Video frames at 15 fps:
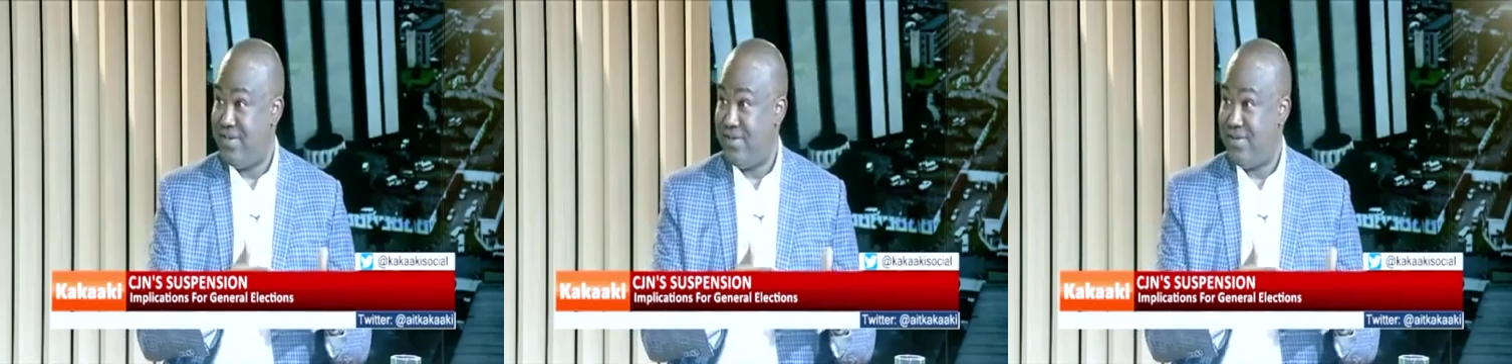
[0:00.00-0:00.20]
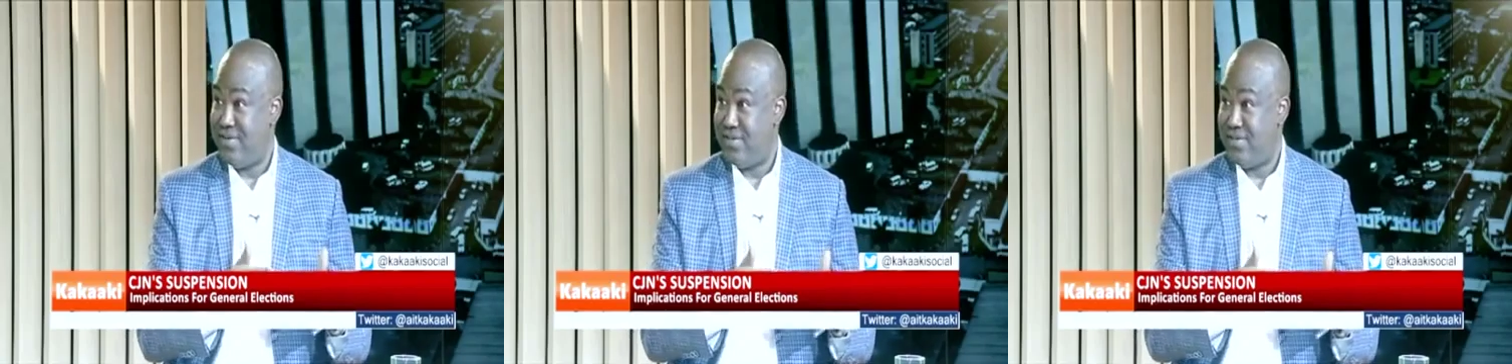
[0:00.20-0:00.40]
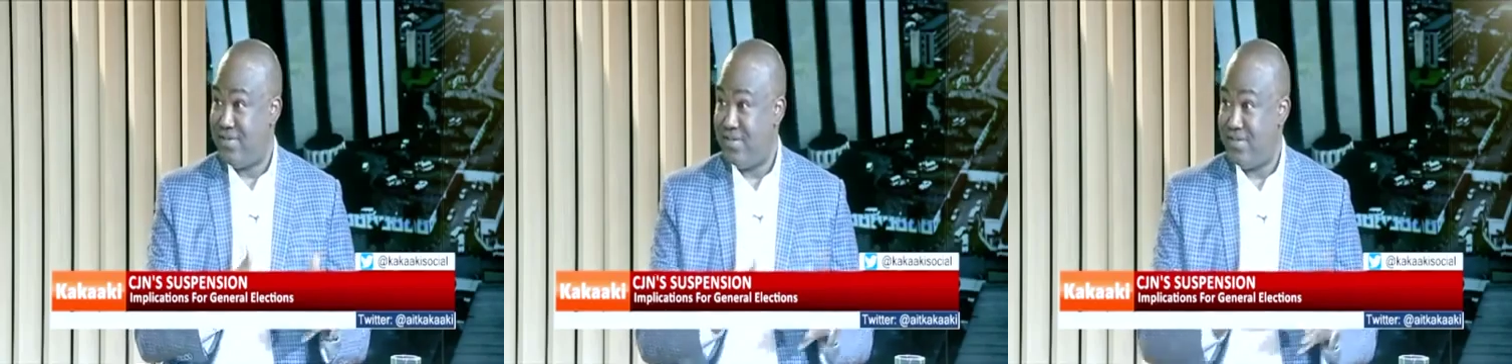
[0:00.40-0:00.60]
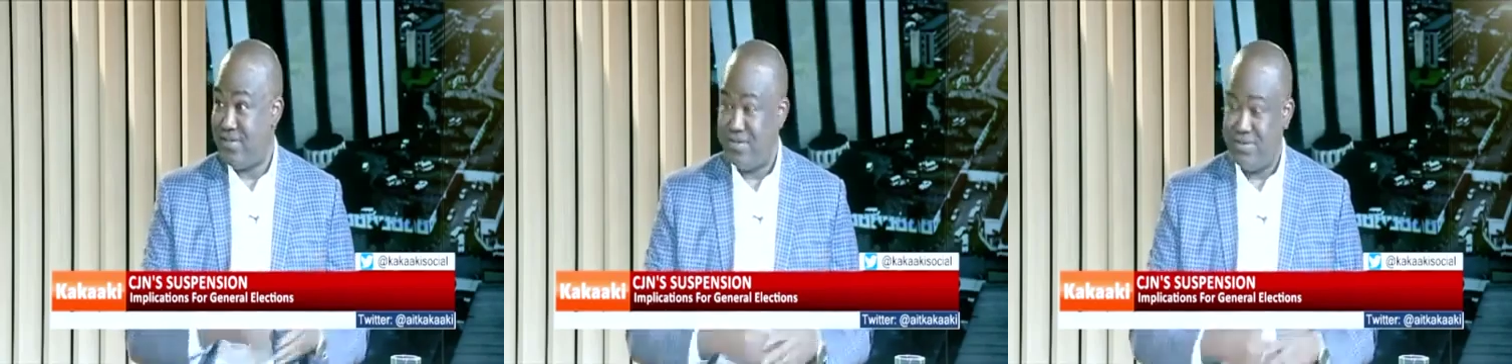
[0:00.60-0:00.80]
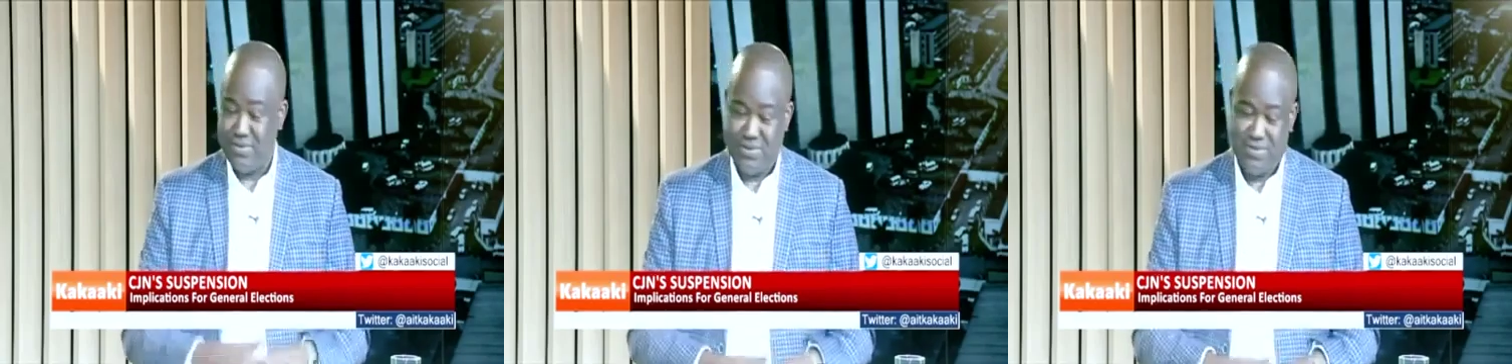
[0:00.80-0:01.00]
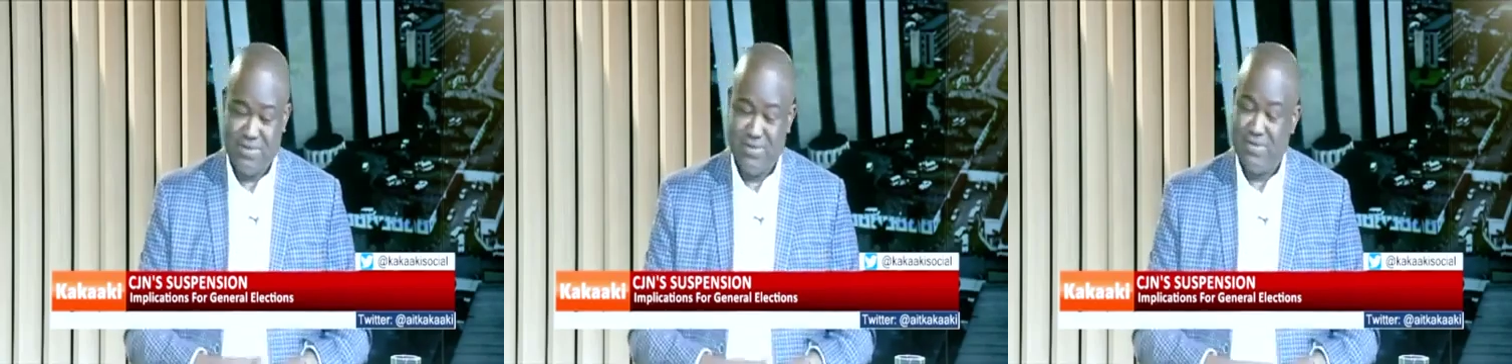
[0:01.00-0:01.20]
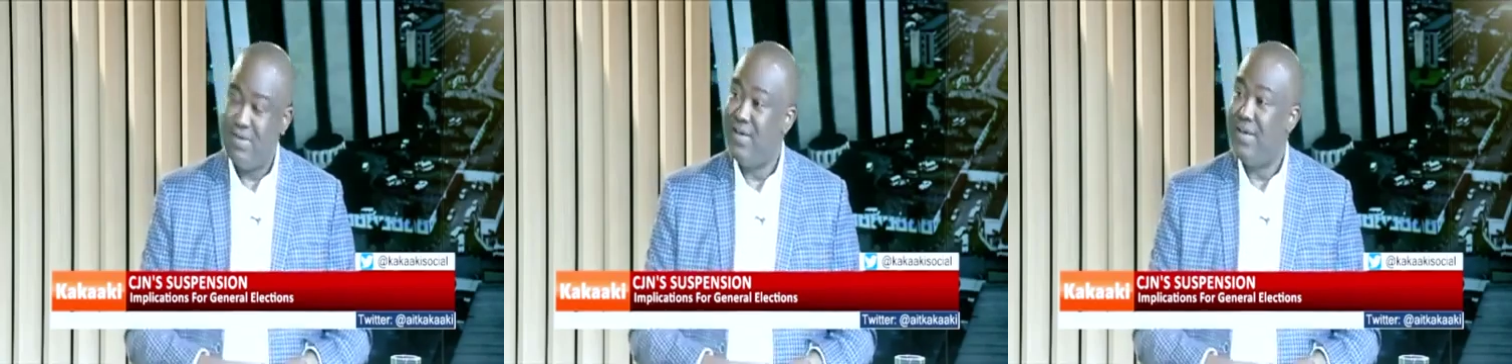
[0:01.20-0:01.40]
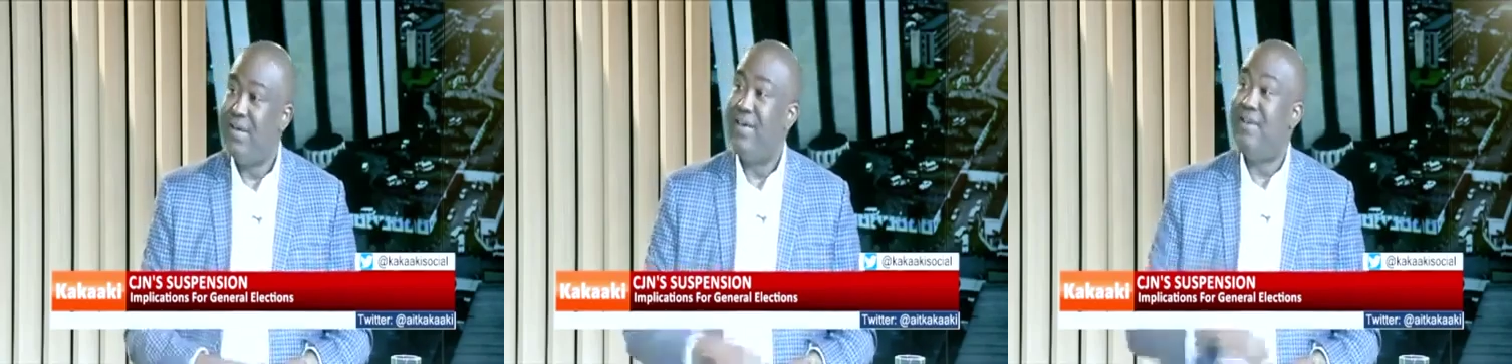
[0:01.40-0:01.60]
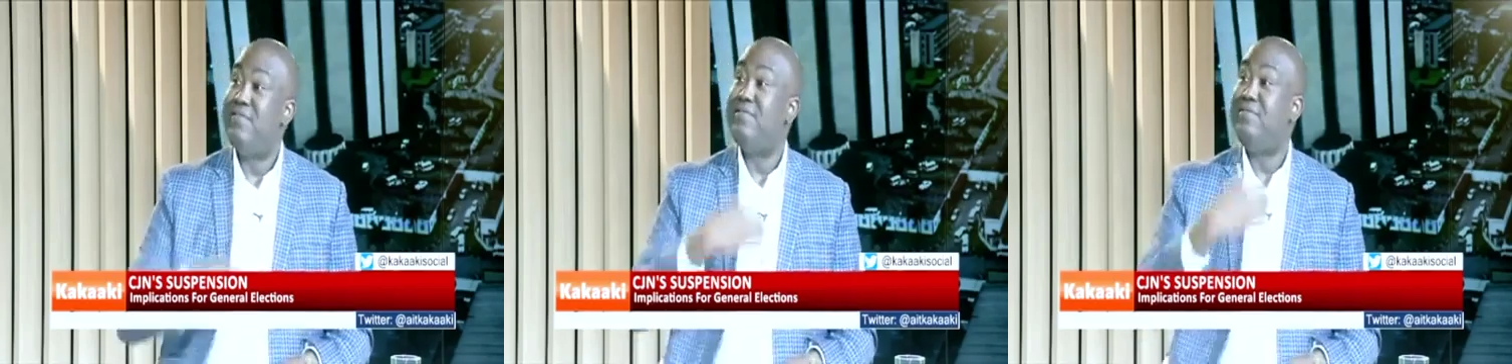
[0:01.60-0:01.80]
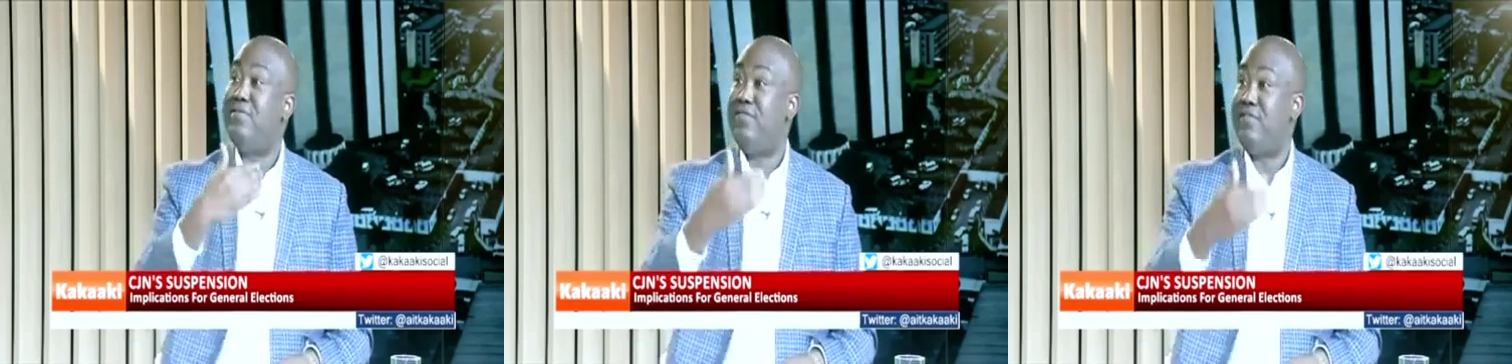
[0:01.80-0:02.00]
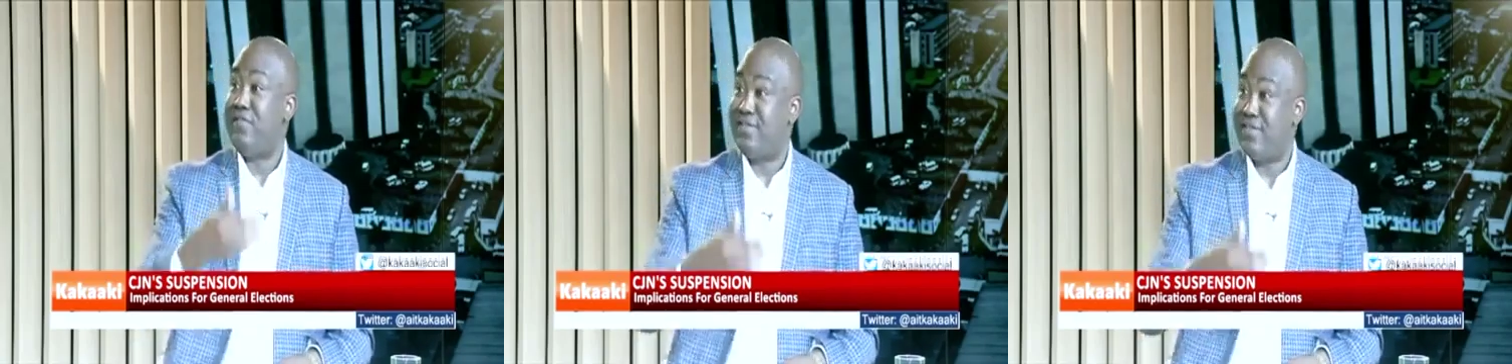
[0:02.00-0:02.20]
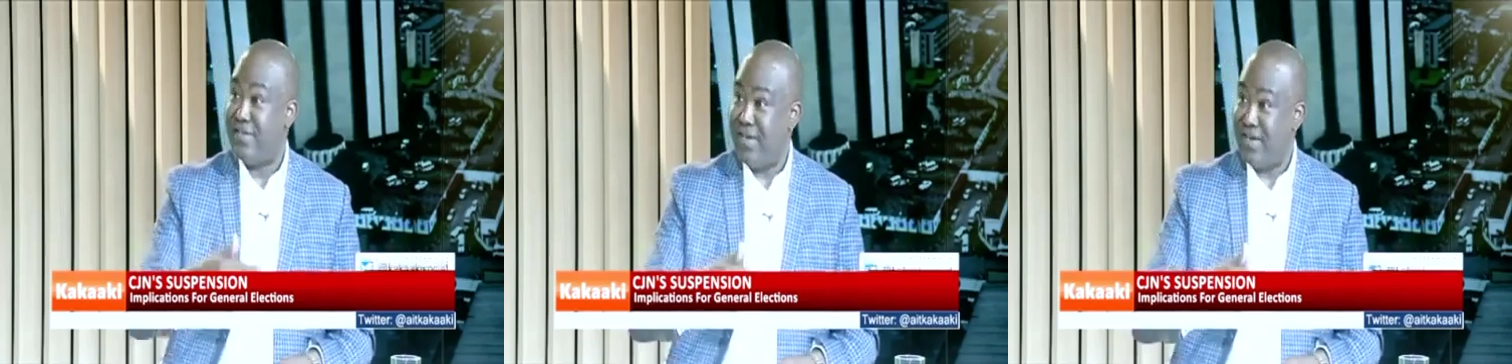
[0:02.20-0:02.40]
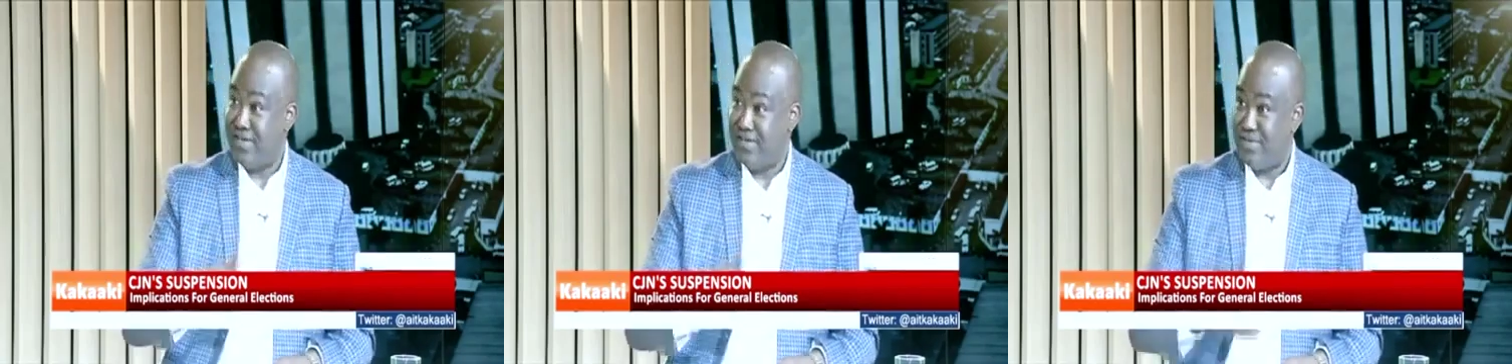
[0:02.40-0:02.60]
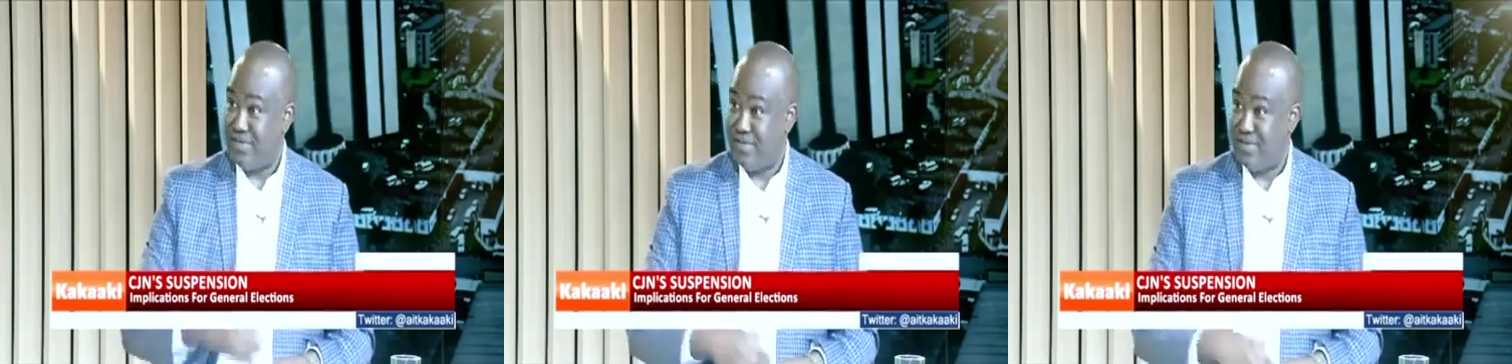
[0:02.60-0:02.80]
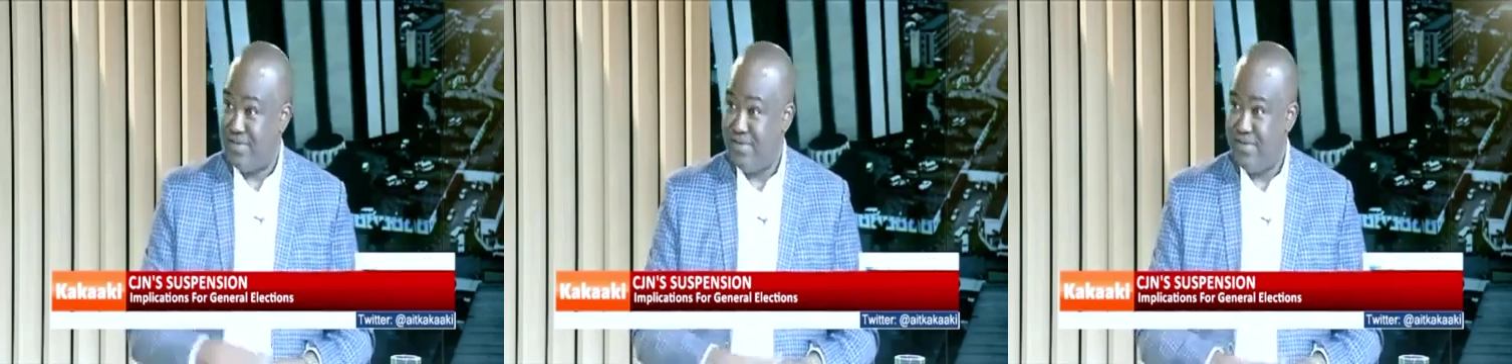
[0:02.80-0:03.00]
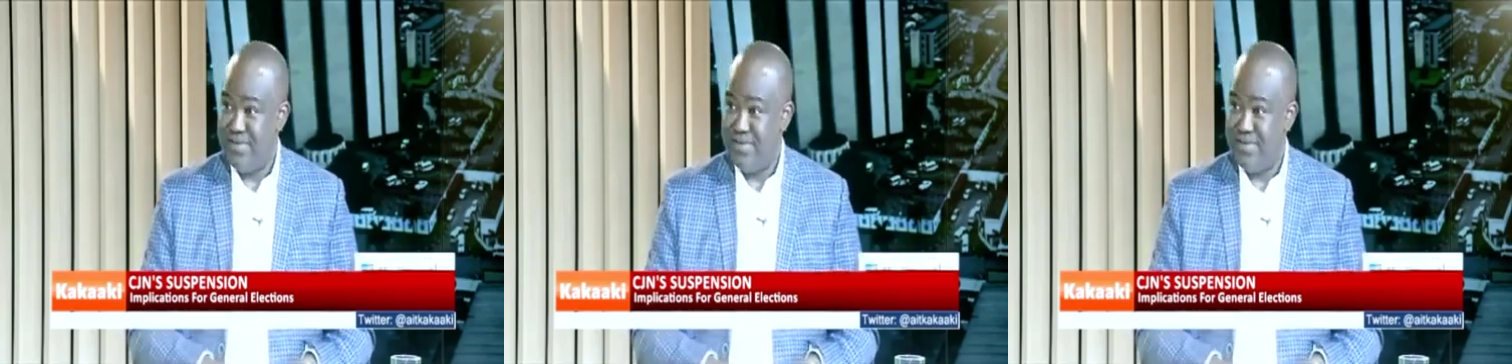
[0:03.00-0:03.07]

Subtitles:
on these issues, even before the elections.